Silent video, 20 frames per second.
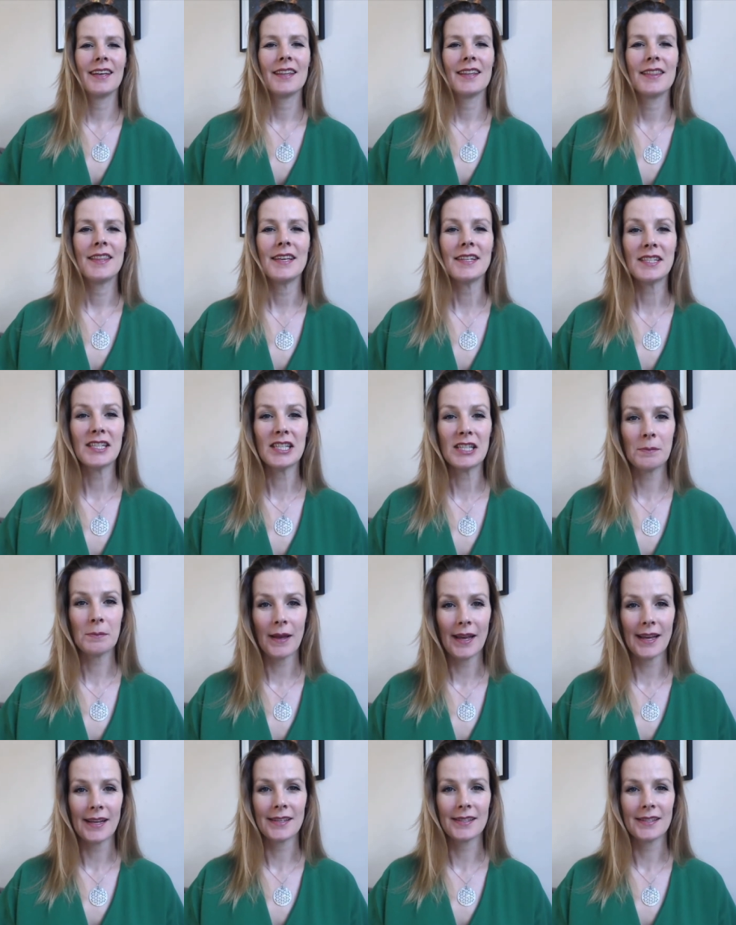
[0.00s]
This
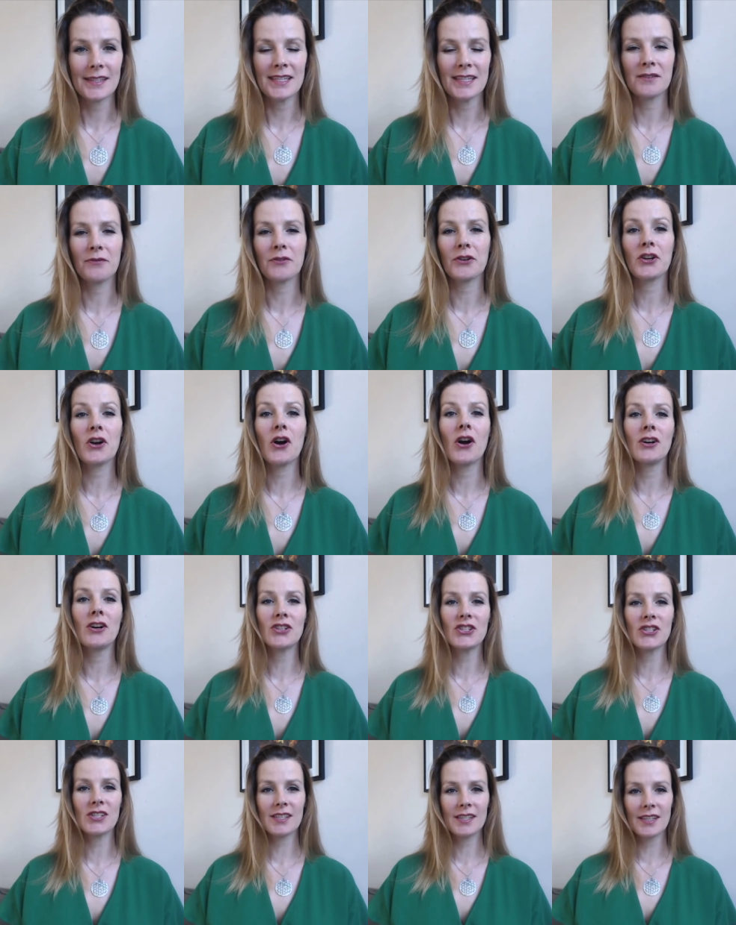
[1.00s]
space is for
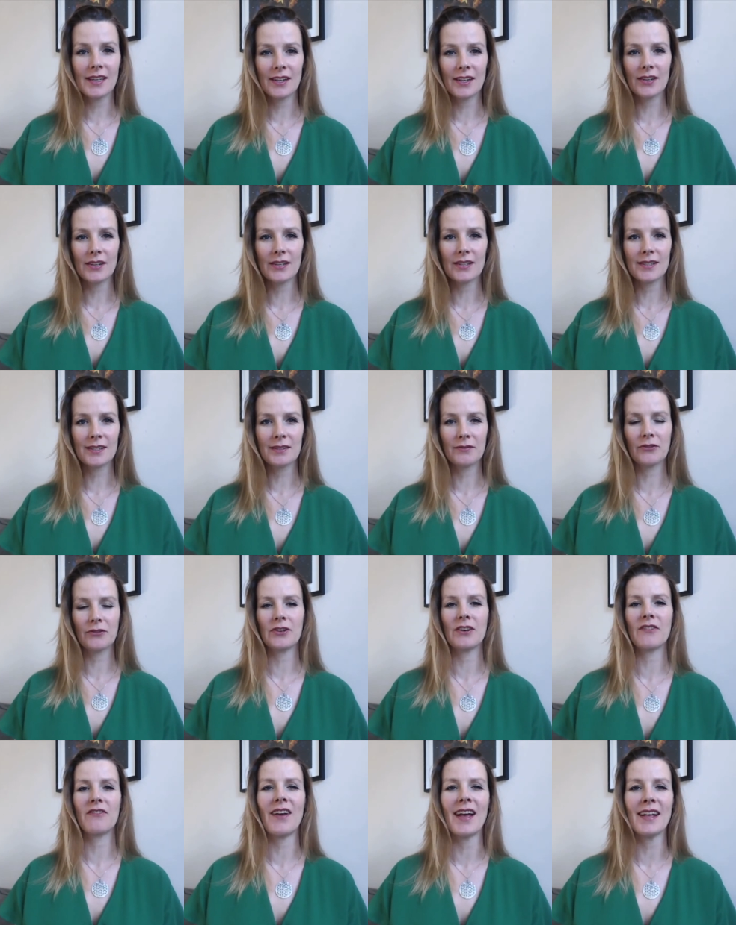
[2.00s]
conscious leaders, for
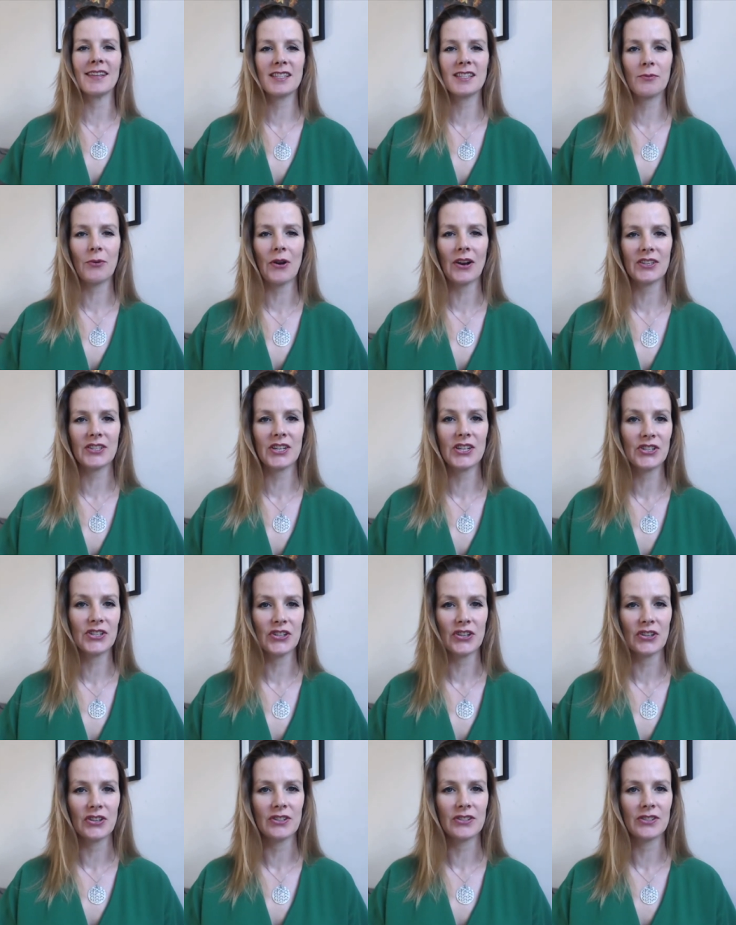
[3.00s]
advanced
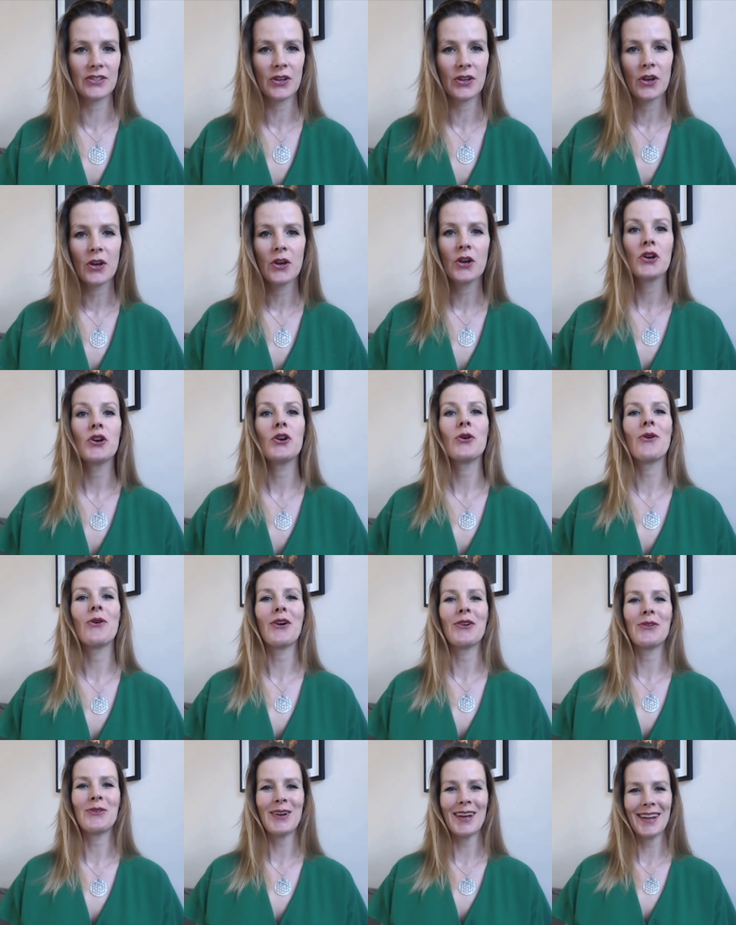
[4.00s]
practitioners who
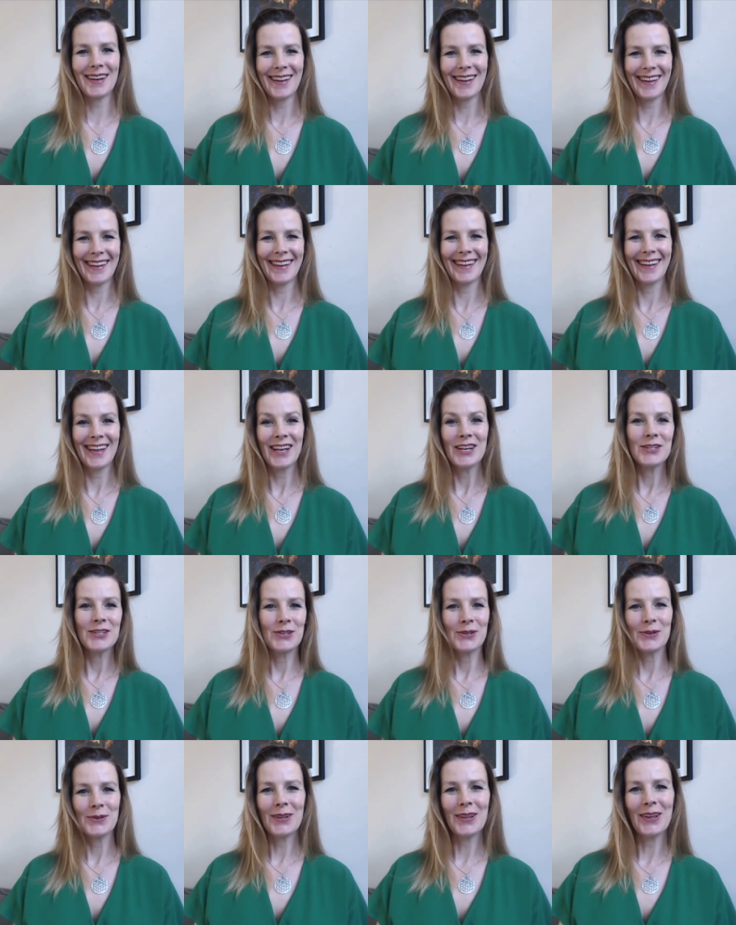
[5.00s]
are ready
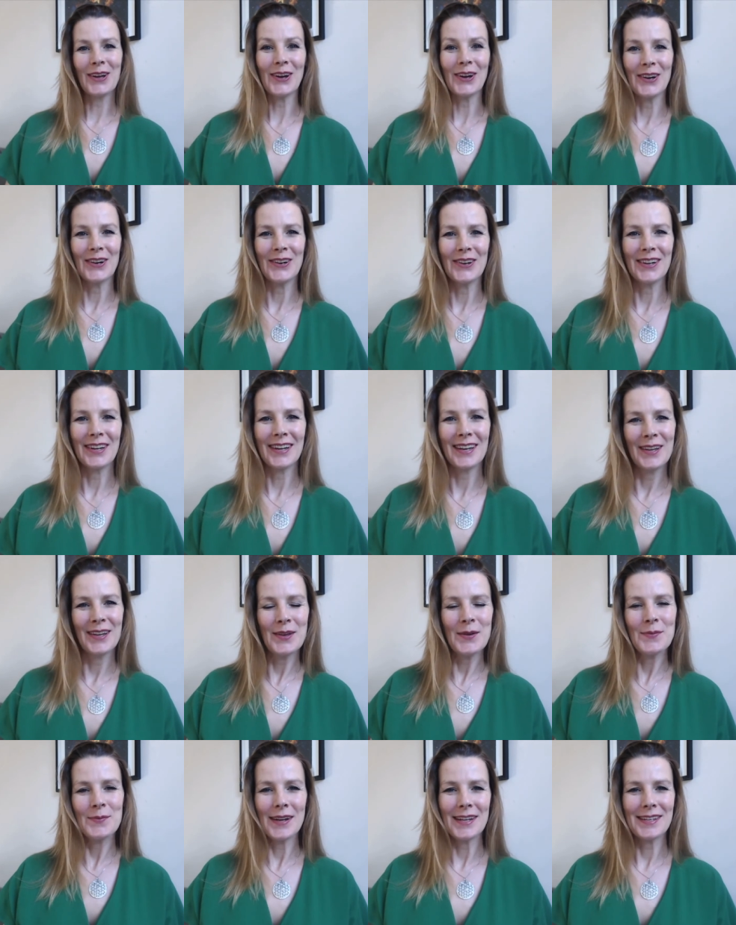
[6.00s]
to learn
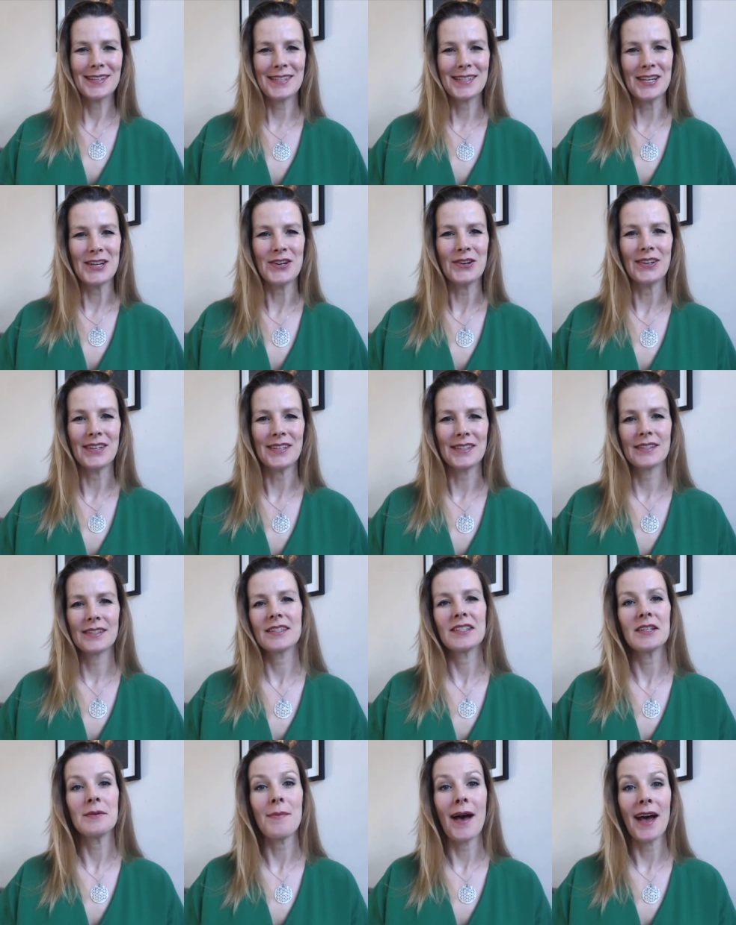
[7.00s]
my secrets
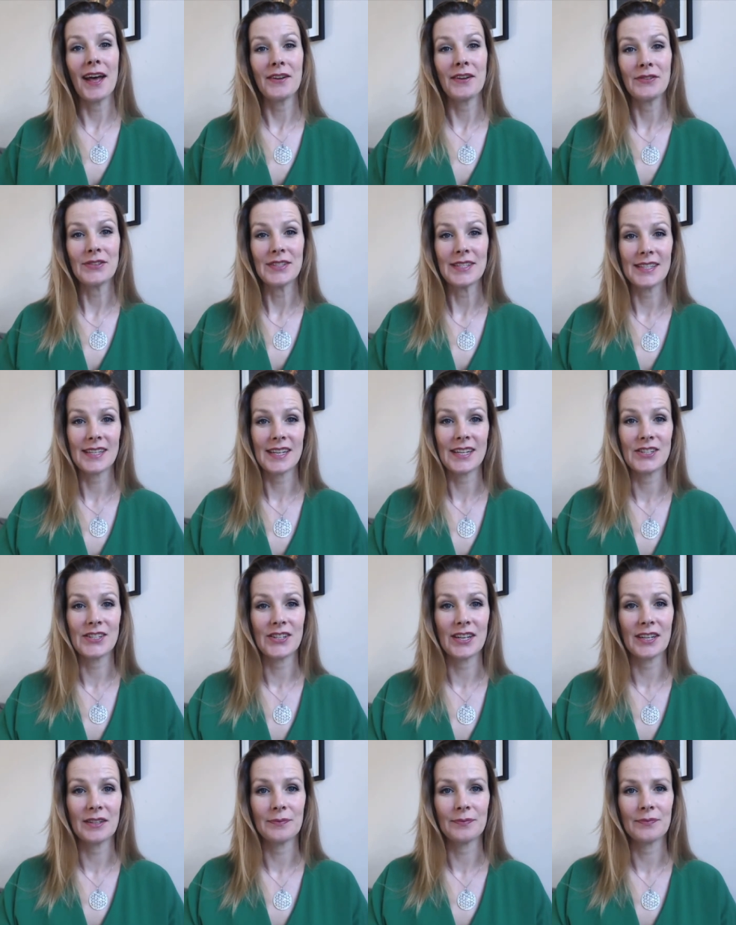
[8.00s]
to
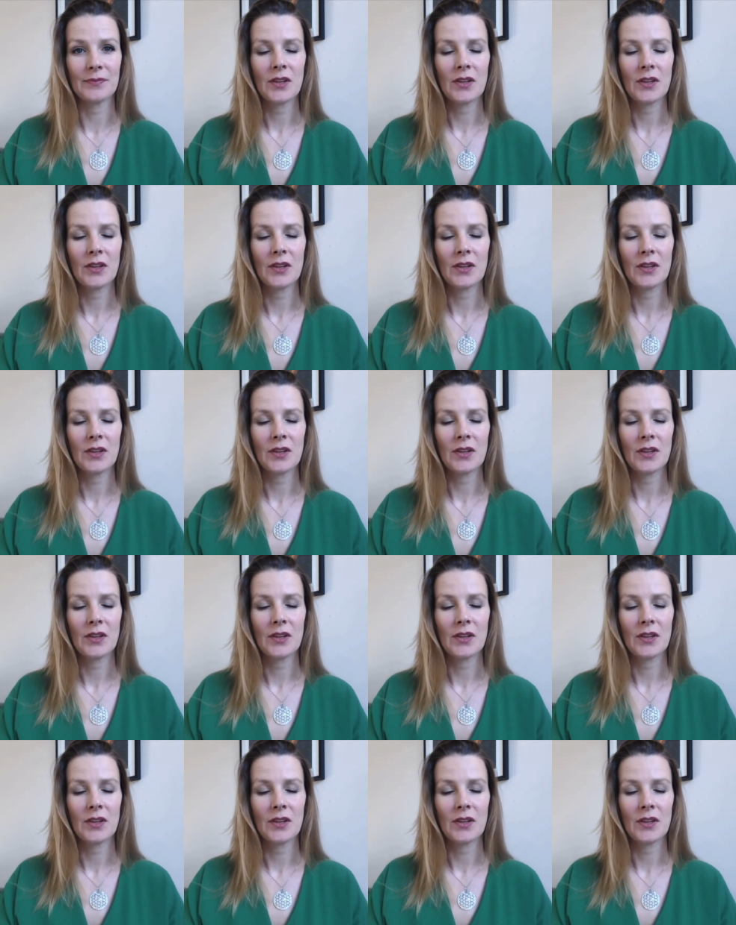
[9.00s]
manifestation.